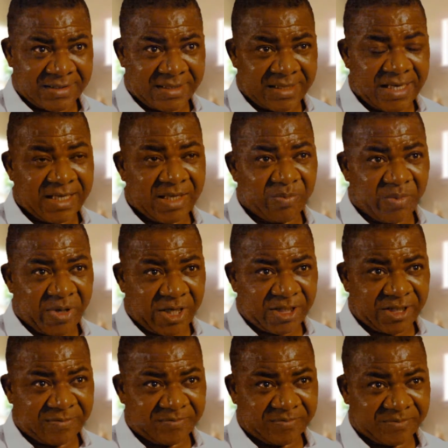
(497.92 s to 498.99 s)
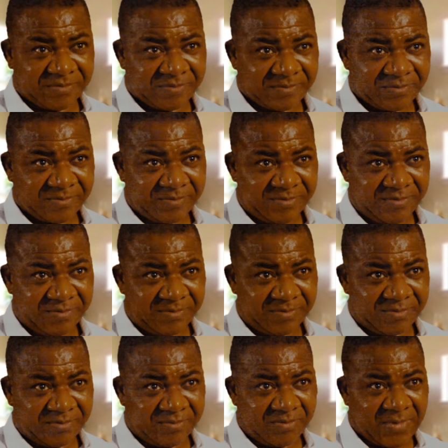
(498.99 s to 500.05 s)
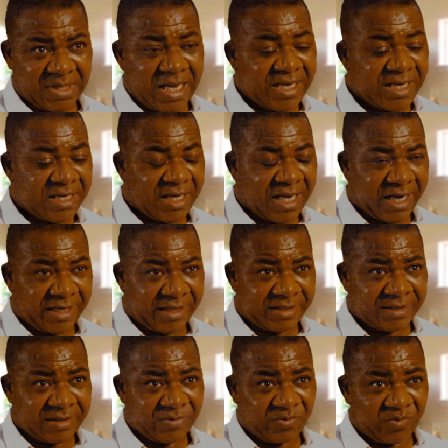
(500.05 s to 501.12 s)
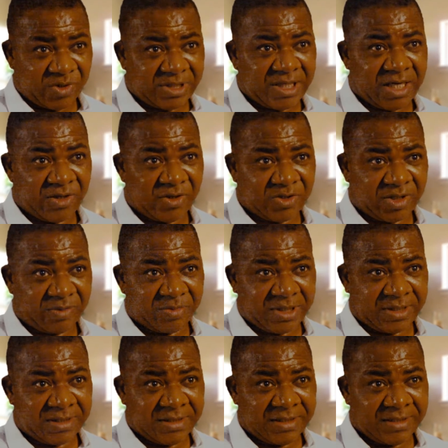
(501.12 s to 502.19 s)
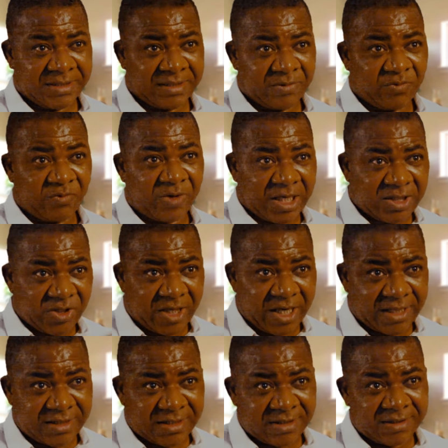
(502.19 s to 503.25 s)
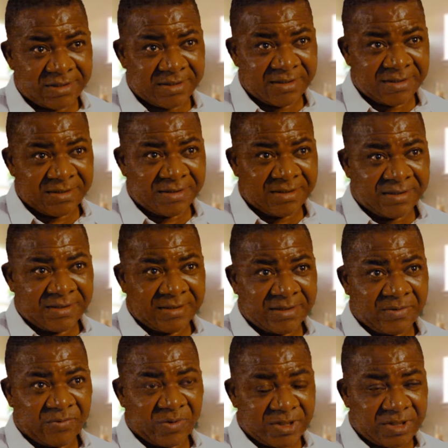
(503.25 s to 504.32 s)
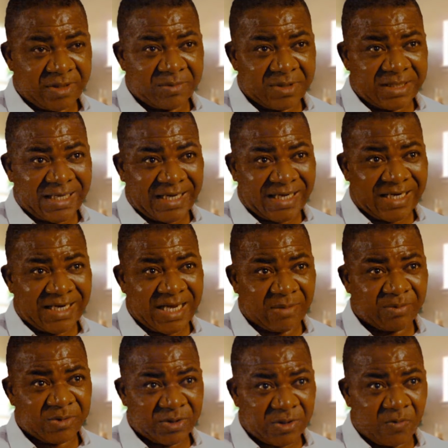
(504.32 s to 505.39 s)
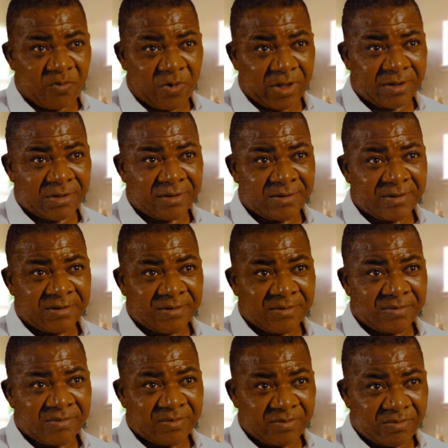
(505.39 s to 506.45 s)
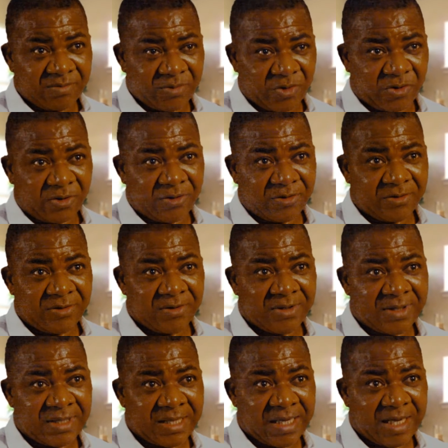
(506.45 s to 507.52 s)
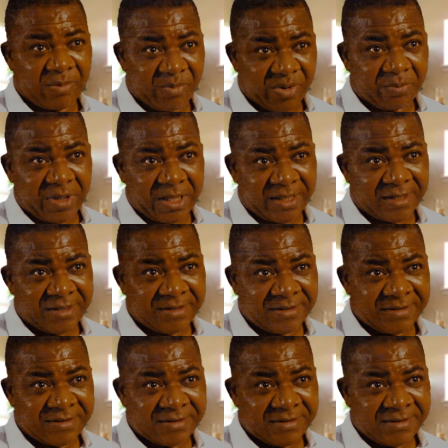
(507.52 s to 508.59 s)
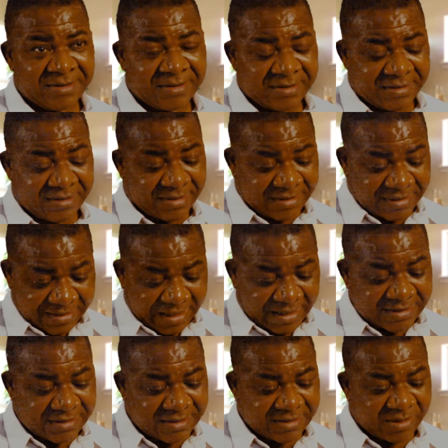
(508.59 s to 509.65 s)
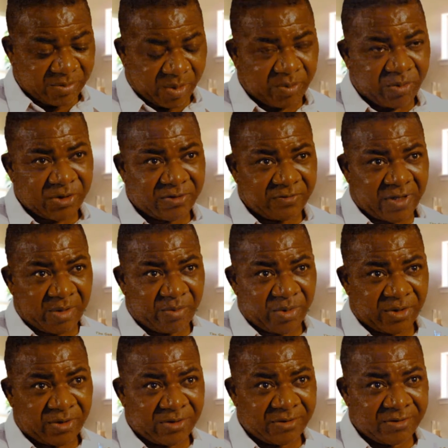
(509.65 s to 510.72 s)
any page, any line will tell you something, will resonate with something that can help someone grow and be better. That's the purpose of that book.